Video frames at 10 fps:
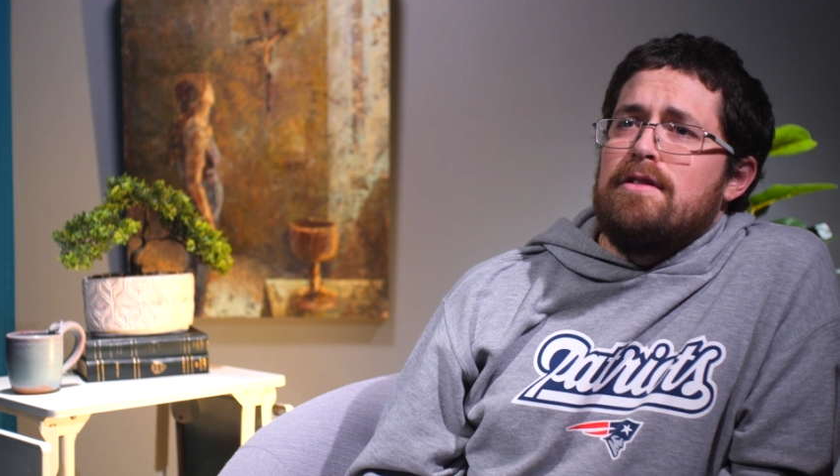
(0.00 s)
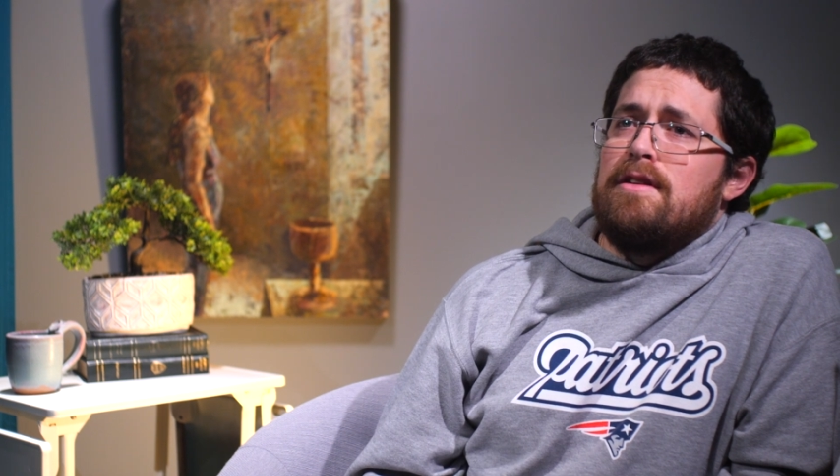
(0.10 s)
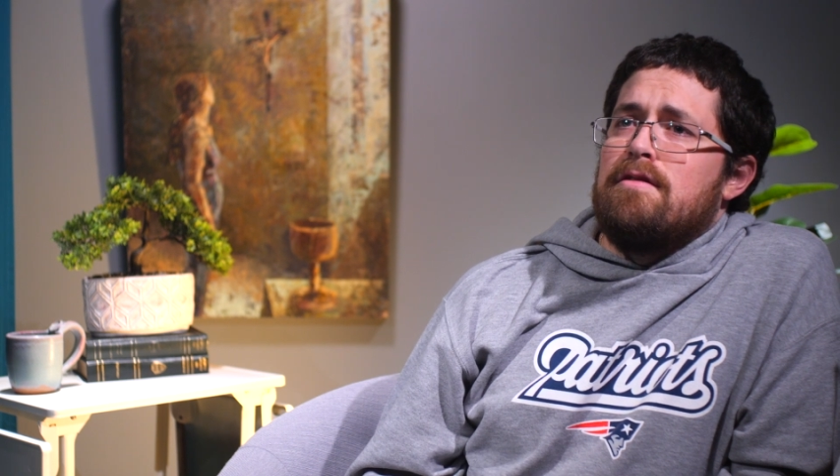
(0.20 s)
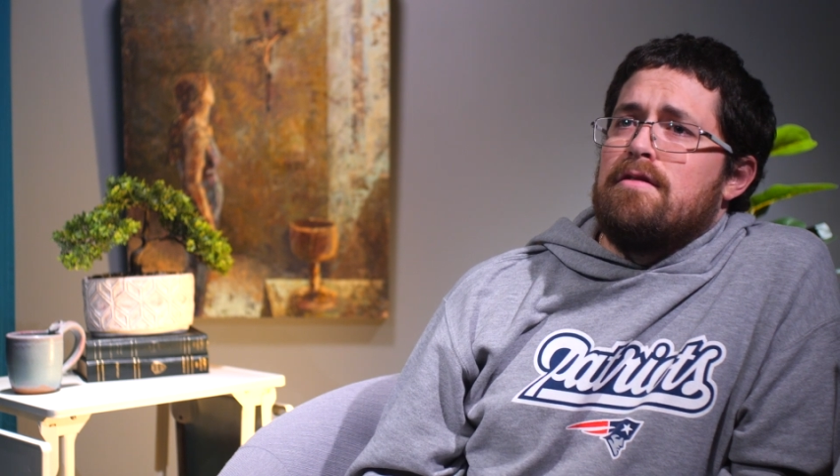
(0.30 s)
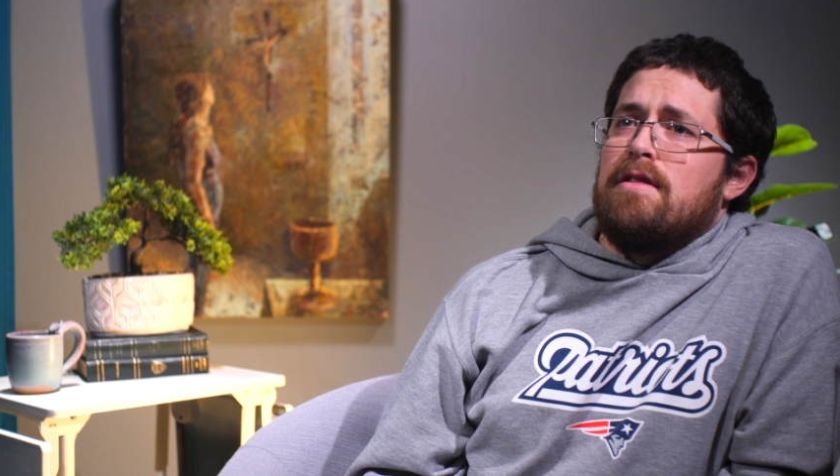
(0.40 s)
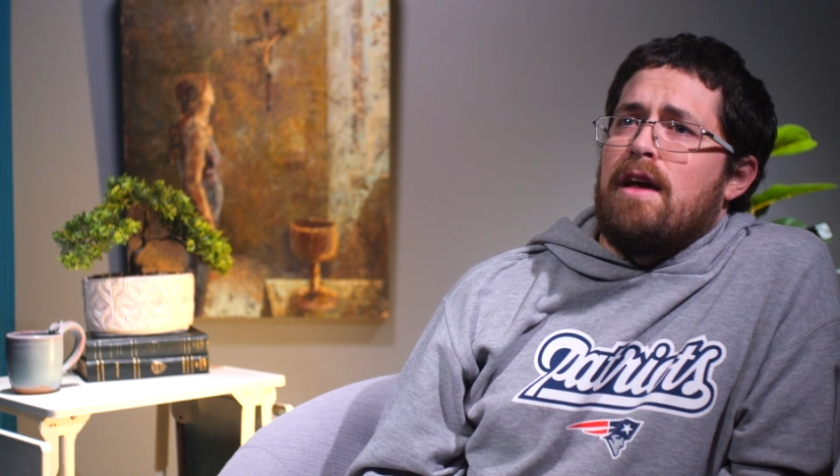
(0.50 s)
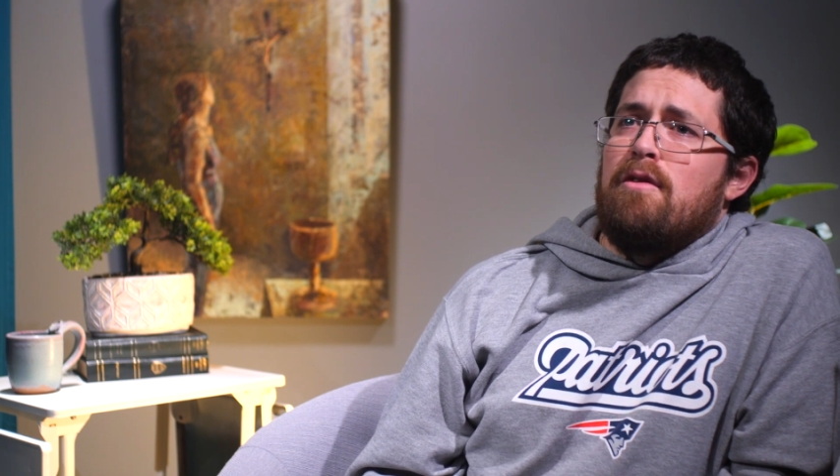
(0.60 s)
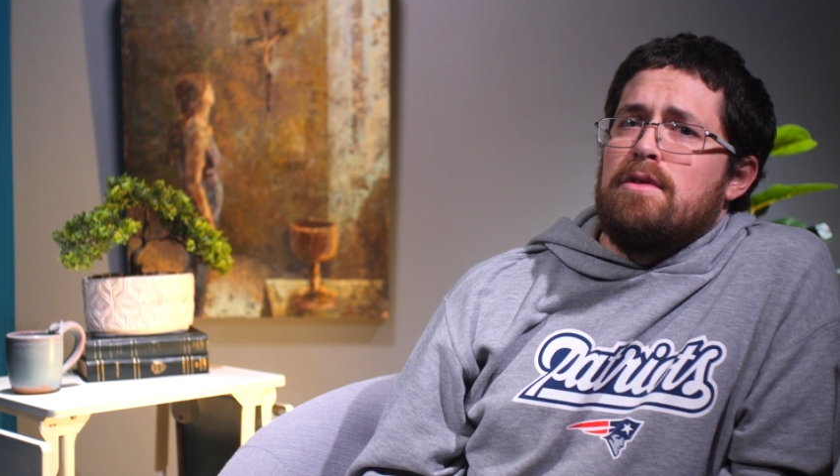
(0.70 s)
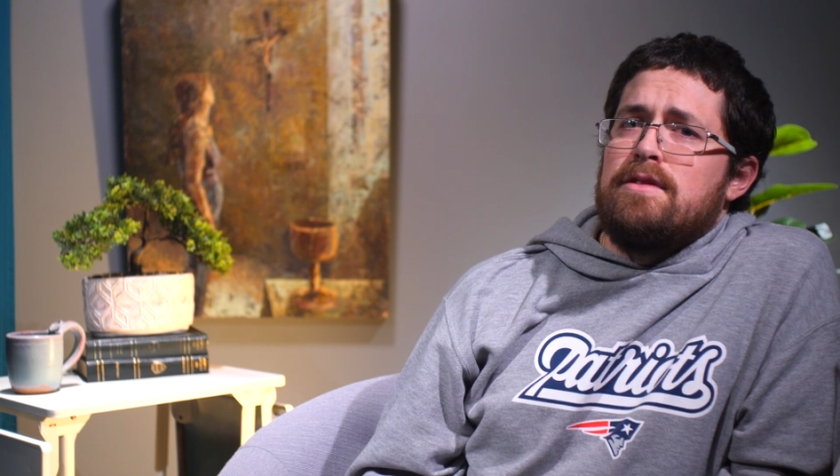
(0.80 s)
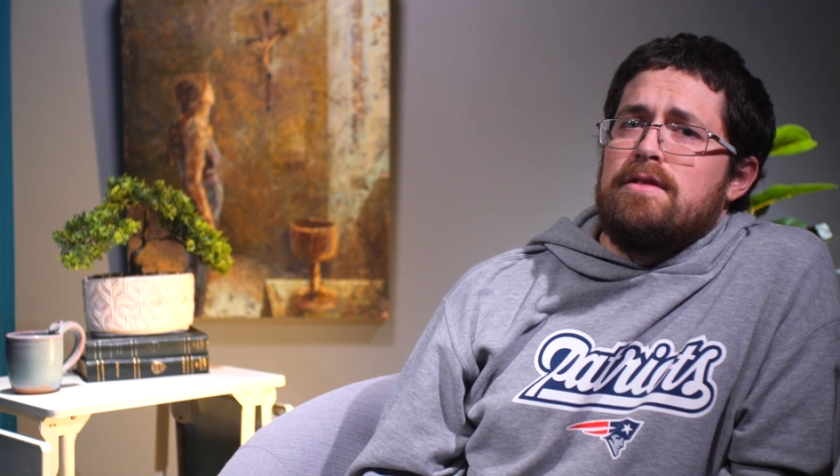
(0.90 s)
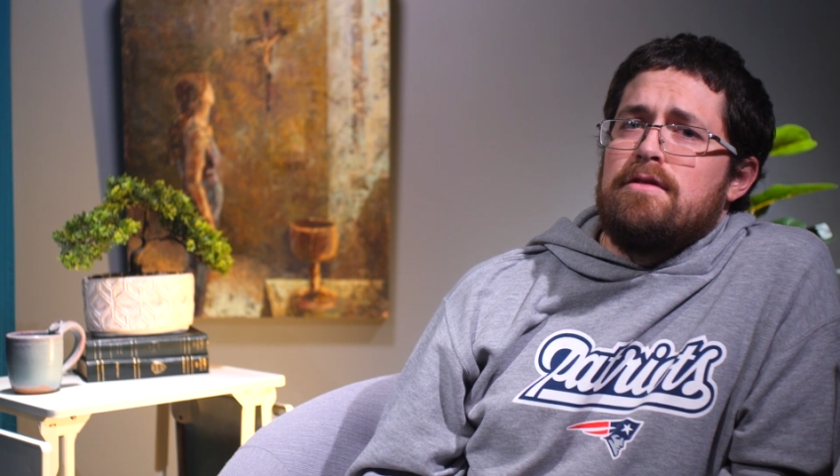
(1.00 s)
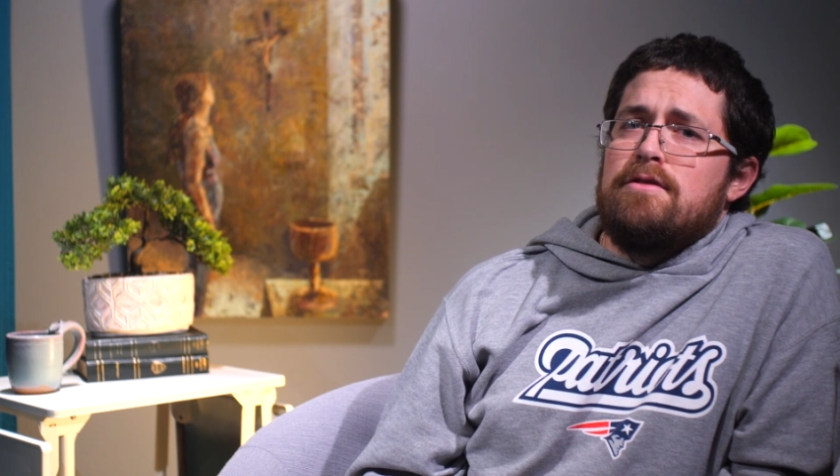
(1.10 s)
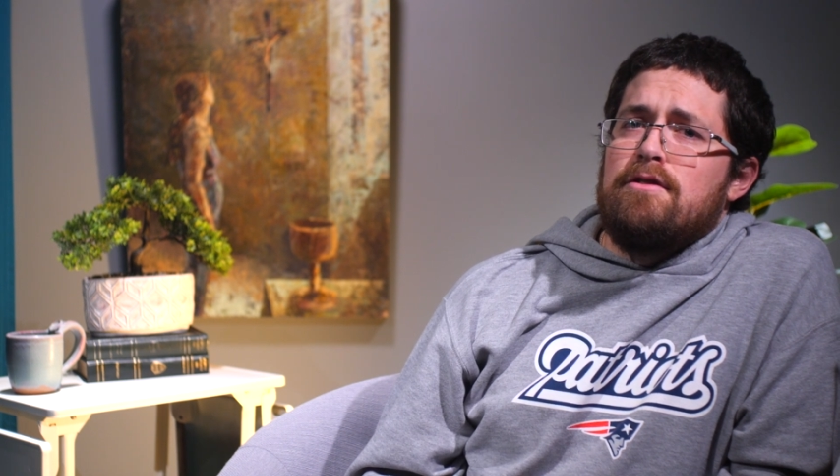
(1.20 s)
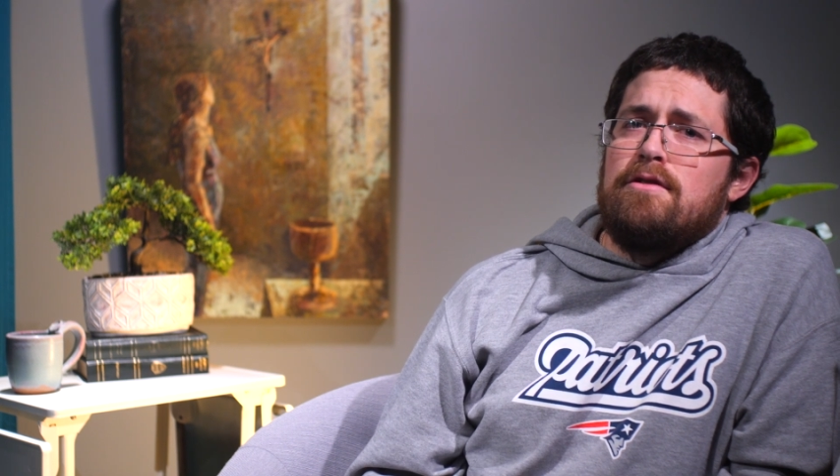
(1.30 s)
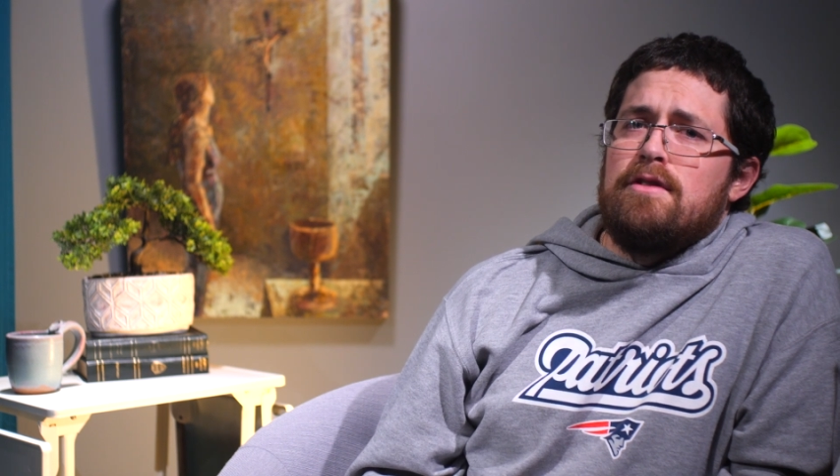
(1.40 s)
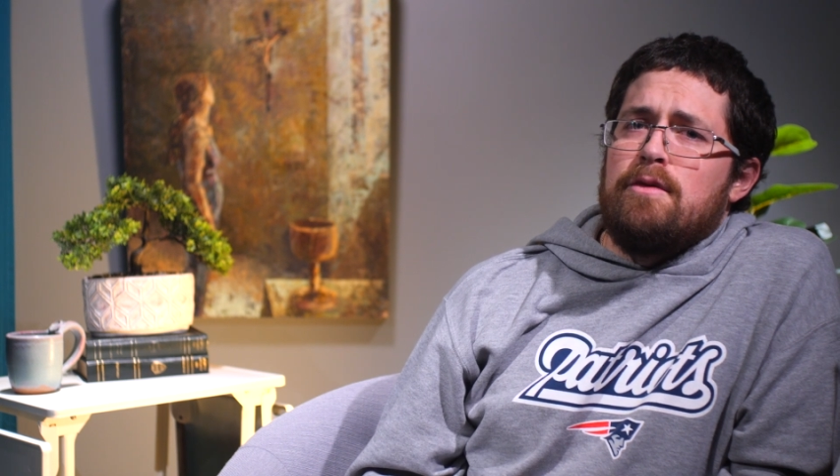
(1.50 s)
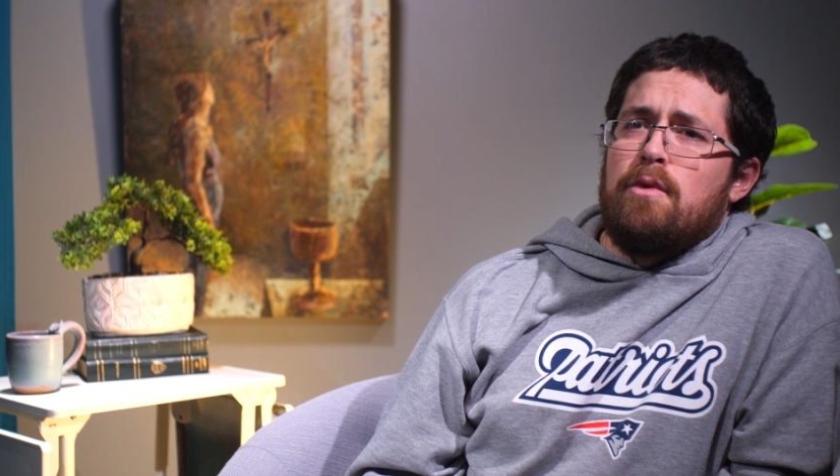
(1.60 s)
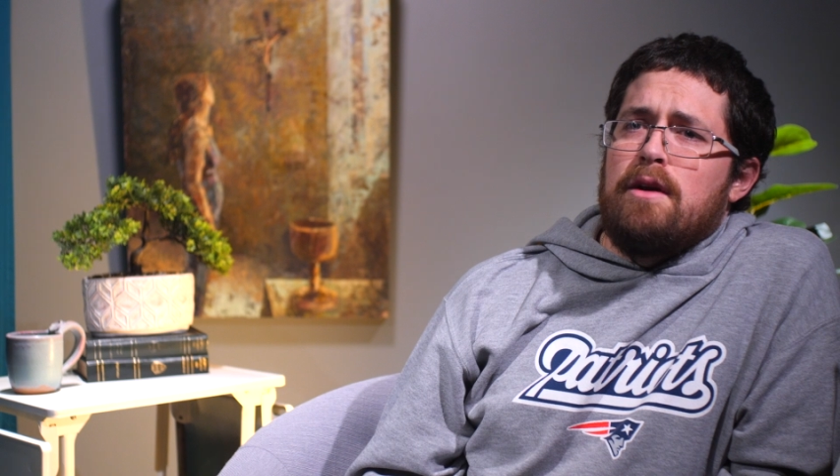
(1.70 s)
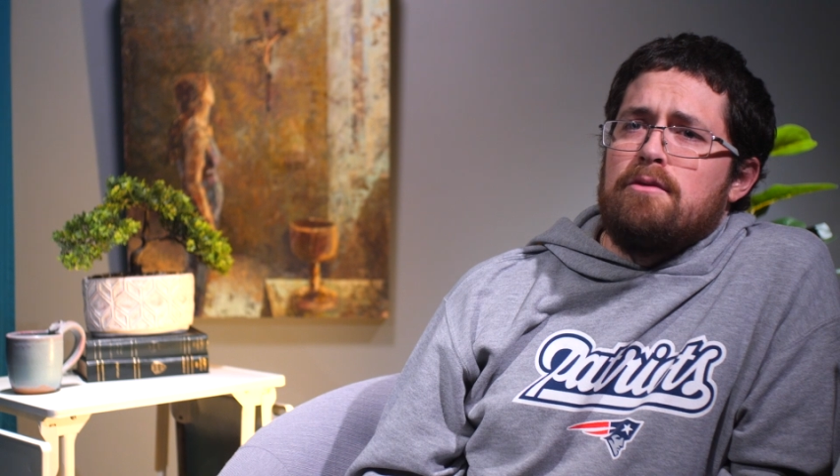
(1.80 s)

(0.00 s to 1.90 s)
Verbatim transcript: And that was certainly what I